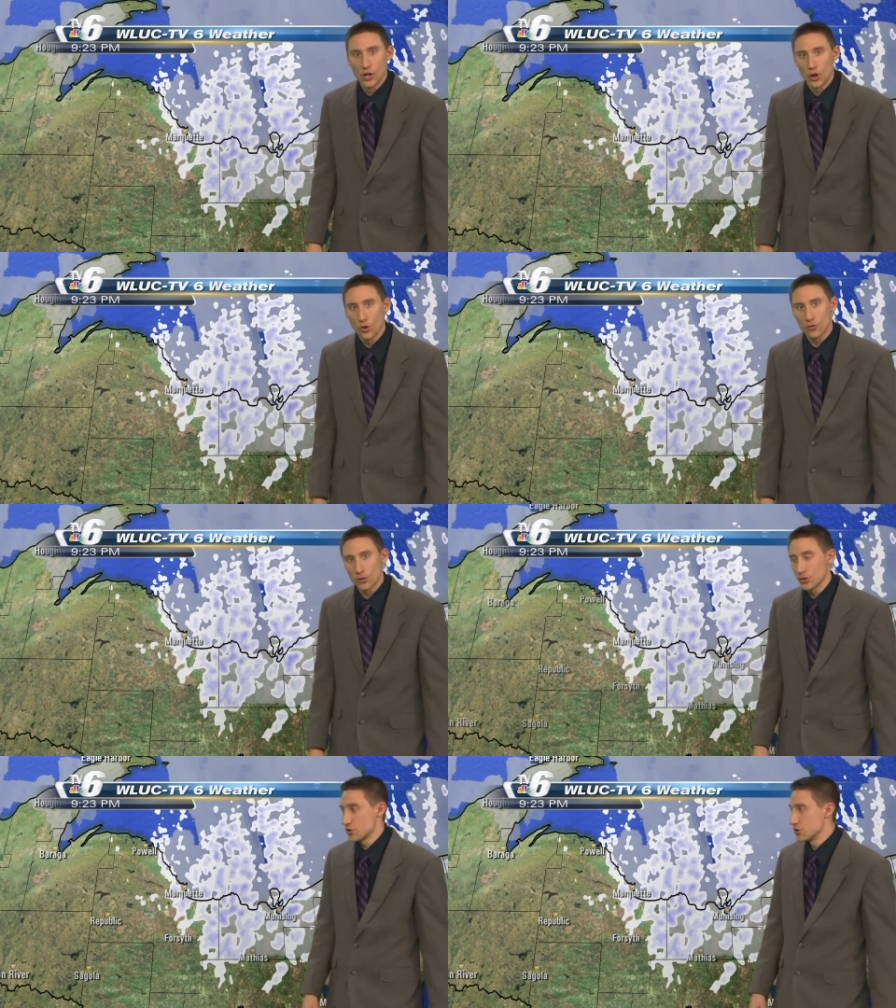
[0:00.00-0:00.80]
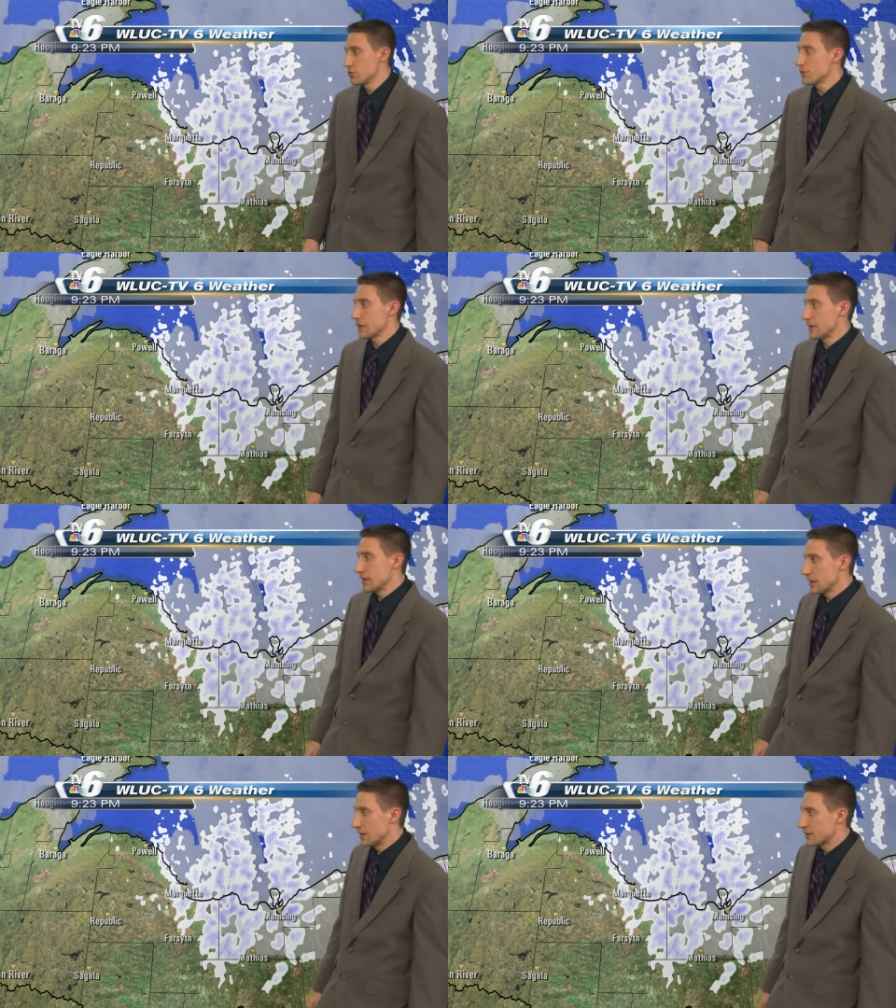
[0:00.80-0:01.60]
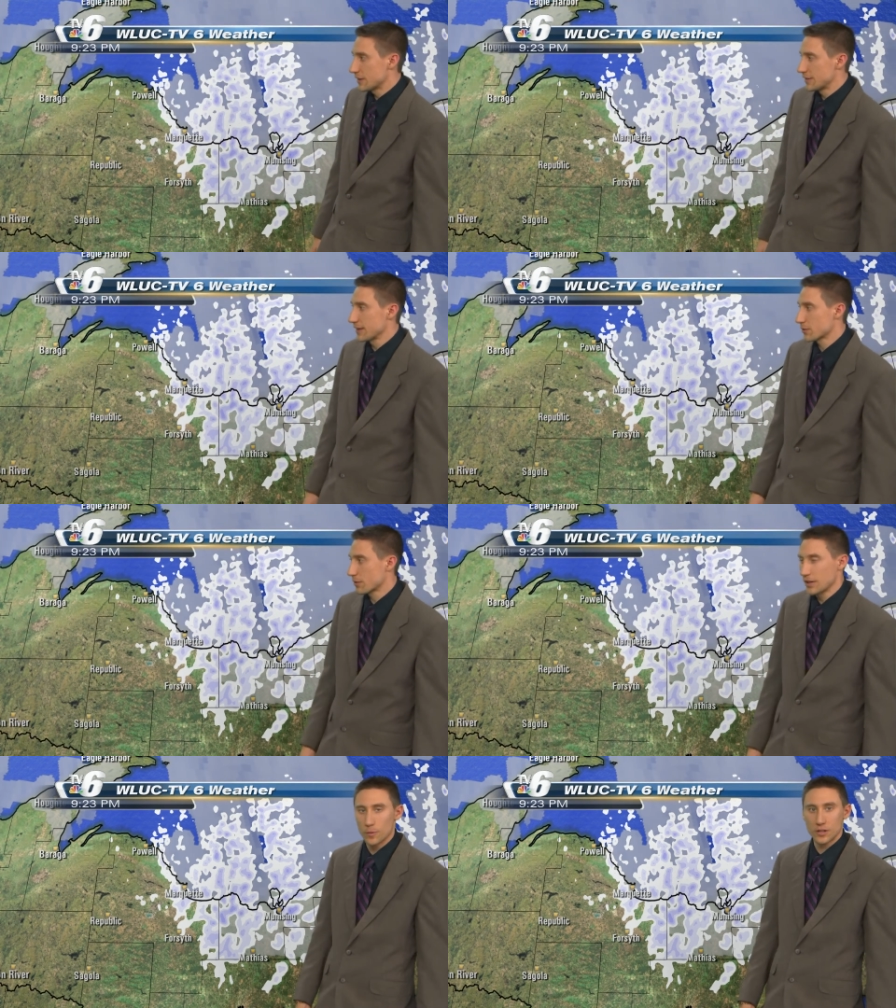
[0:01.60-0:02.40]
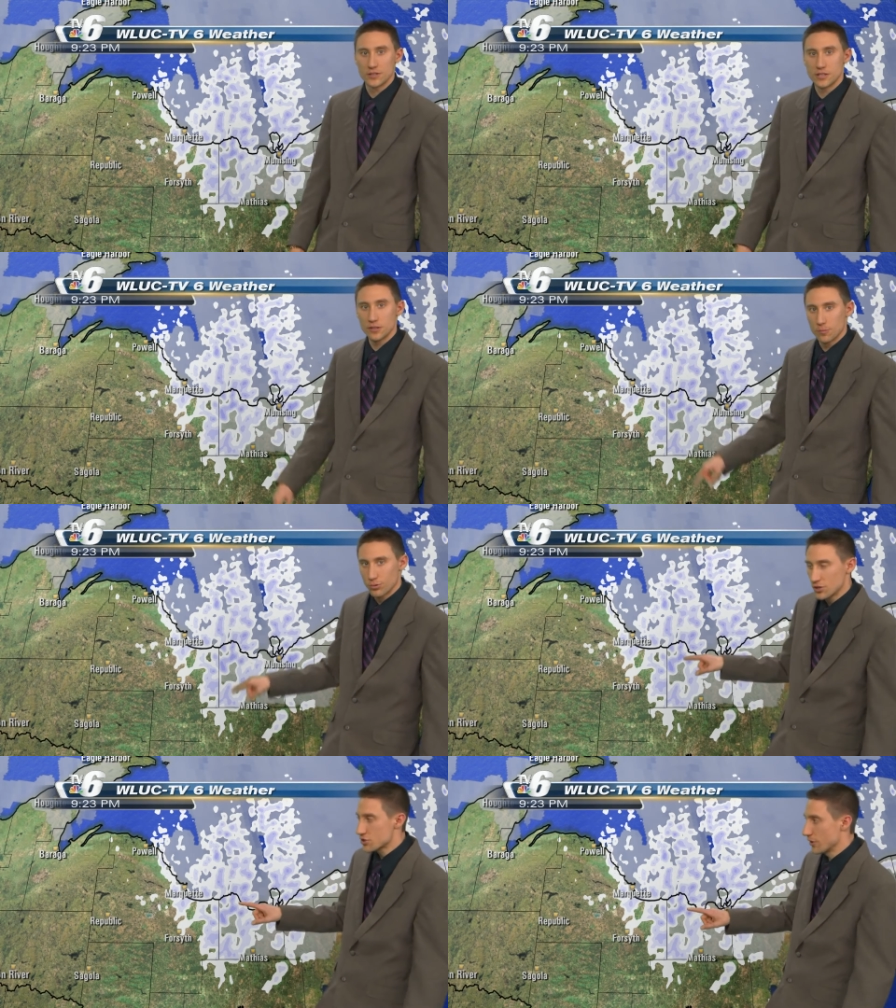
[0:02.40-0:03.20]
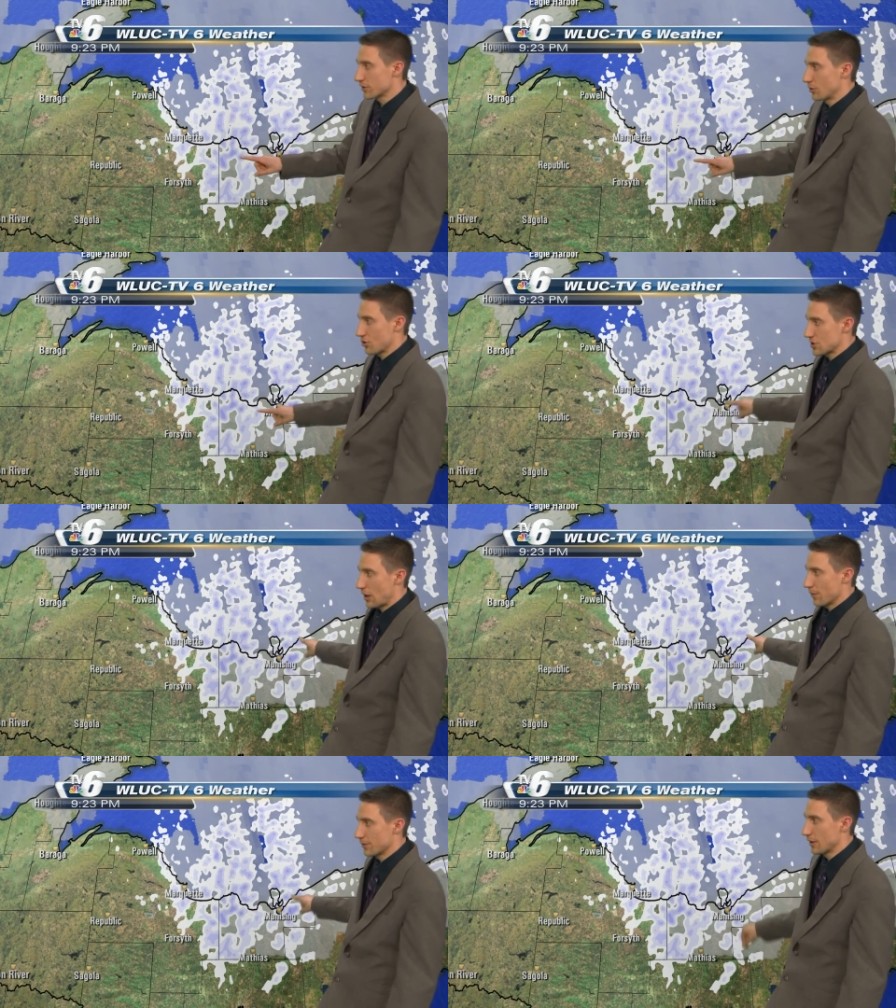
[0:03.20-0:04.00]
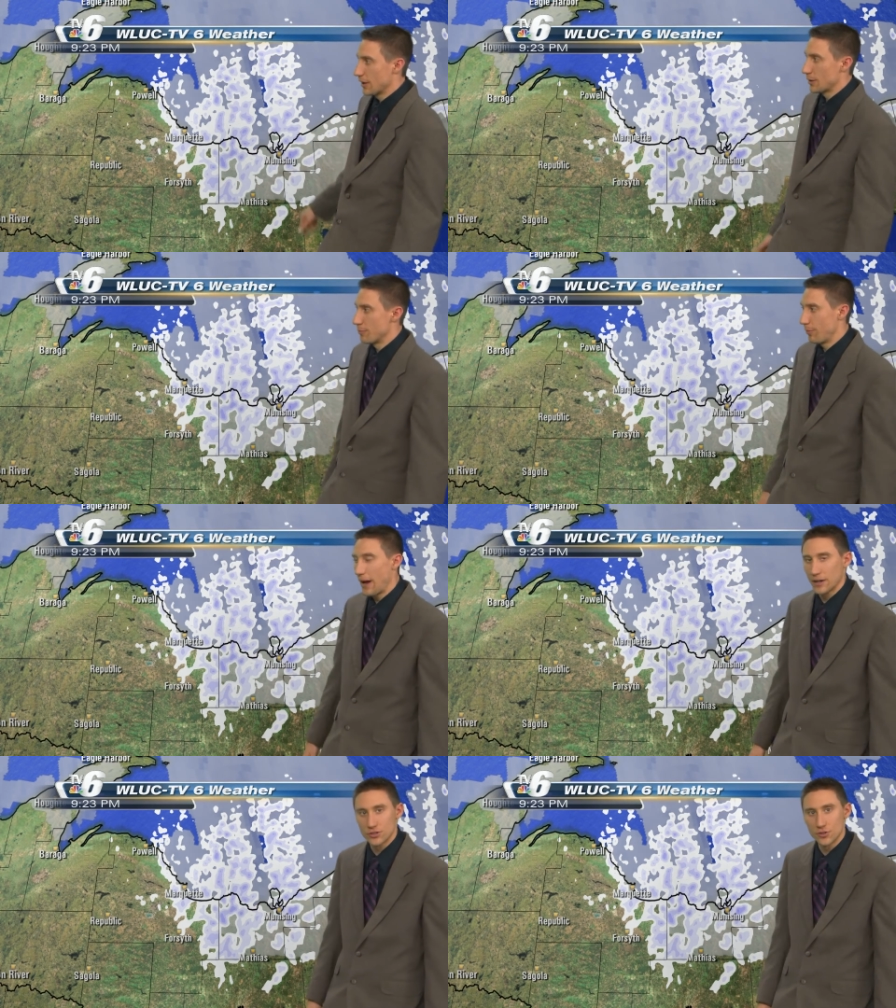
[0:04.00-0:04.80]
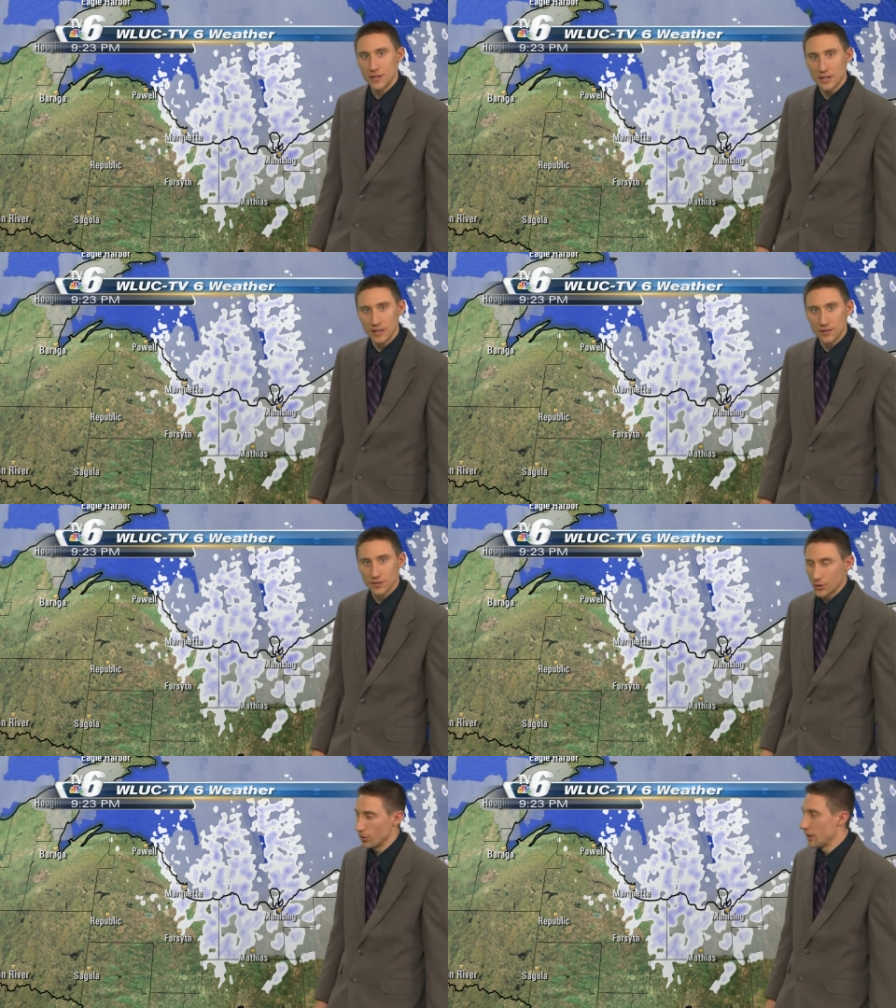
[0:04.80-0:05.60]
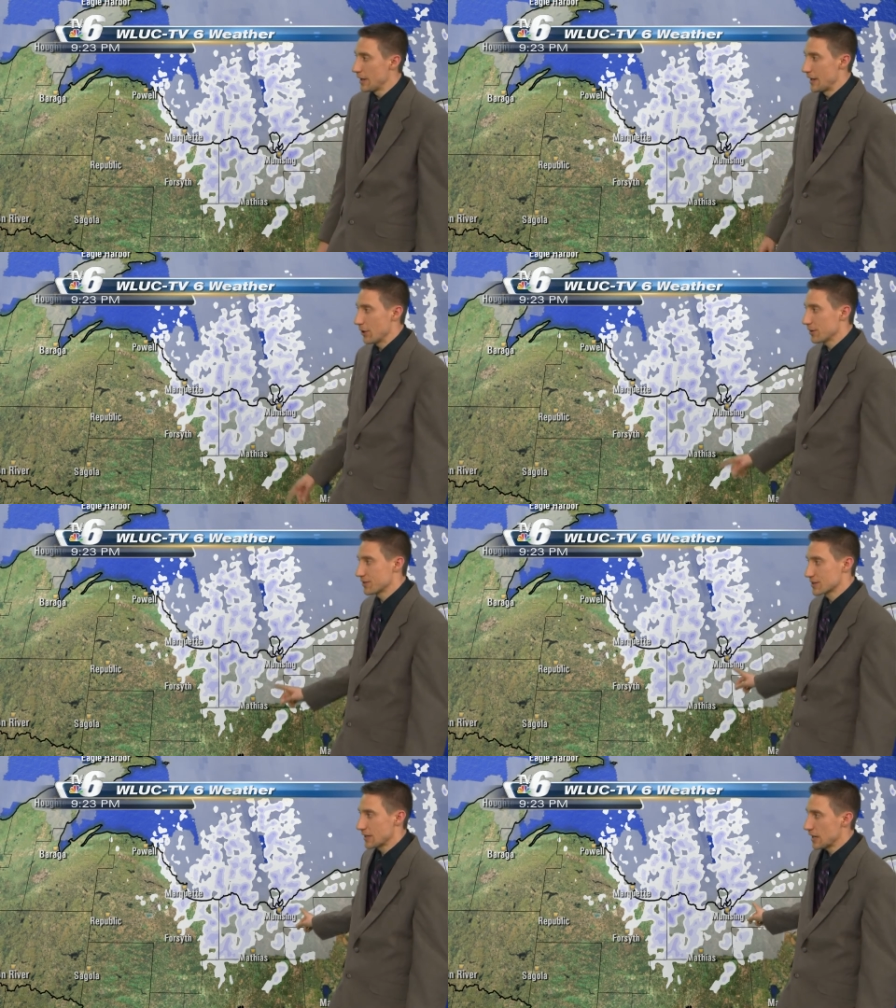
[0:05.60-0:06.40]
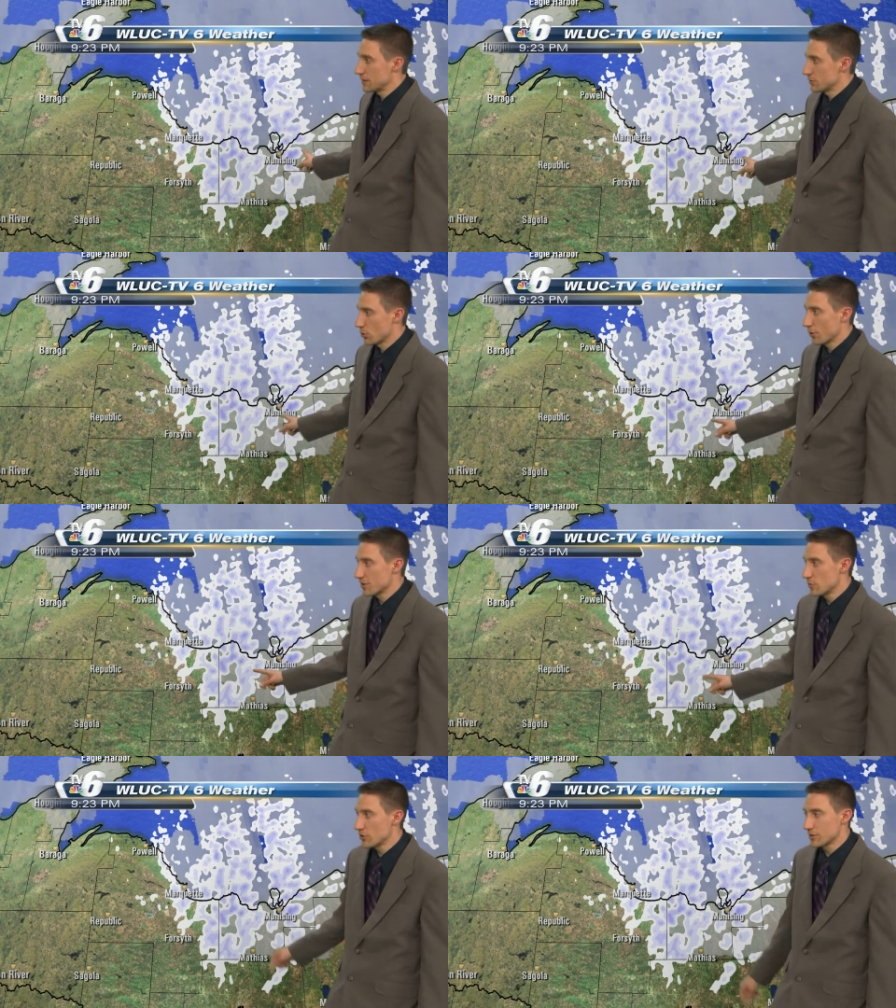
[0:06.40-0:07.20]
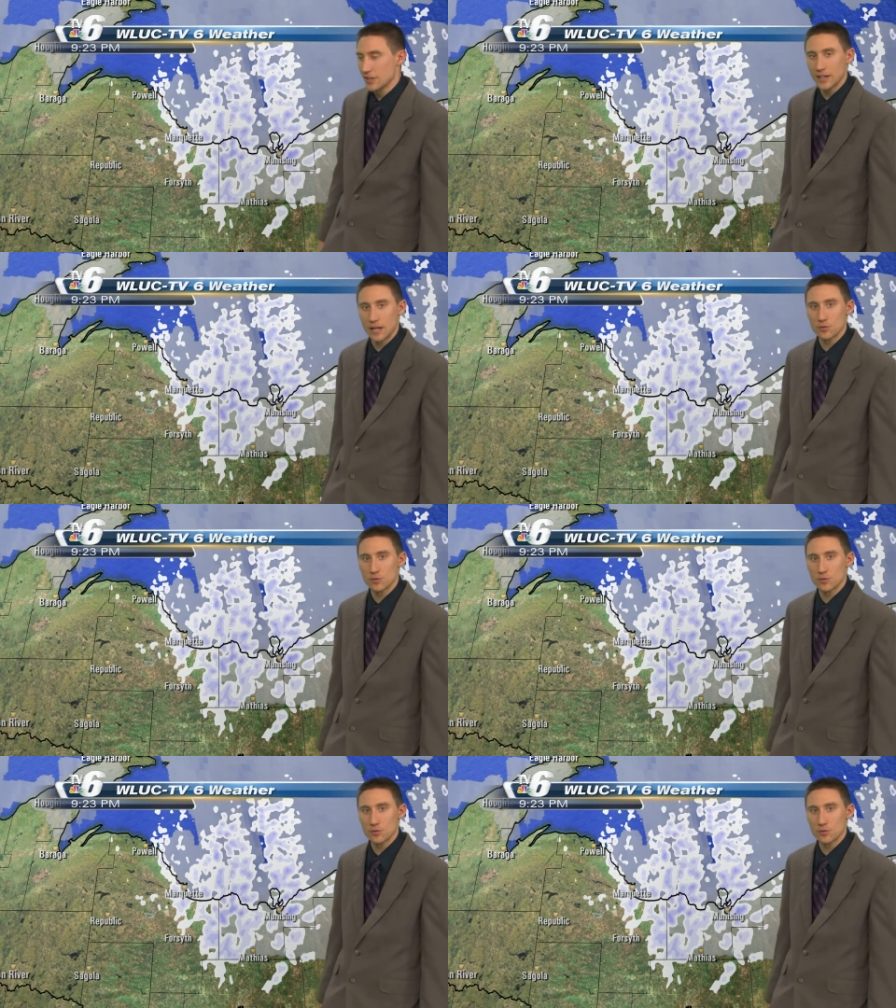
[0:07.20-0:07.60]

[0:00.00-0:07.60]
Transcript: over to the east, and that's going to help continue to push the snow showers back to the east. So areas tonight towards Munising and